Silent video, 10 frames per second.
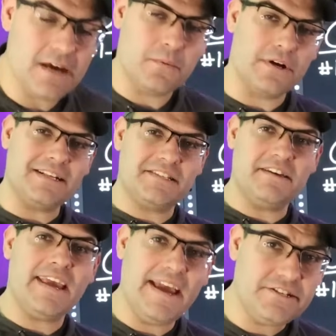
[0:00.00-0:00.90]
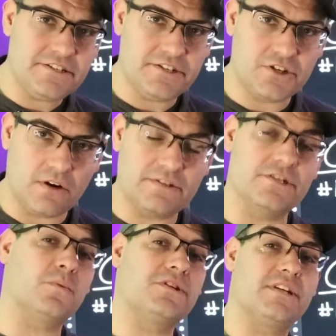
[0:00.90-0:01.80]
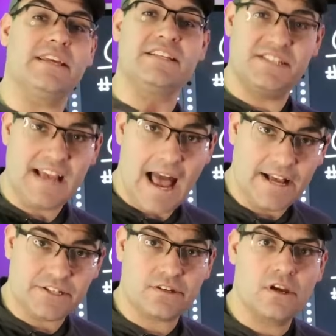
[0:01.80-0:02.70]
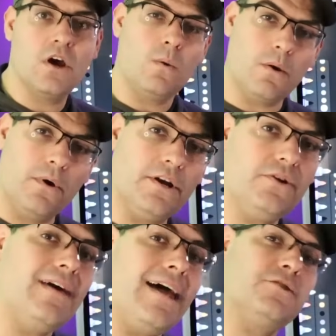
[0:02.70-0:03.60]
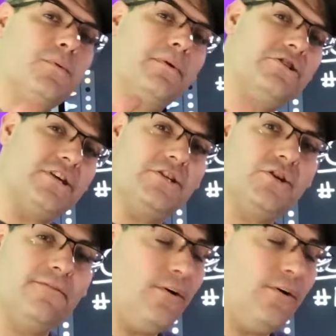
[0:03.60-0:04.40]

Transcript: and we're not selling agency services, we're selling SaaS, what we wanna do then is we wanna change our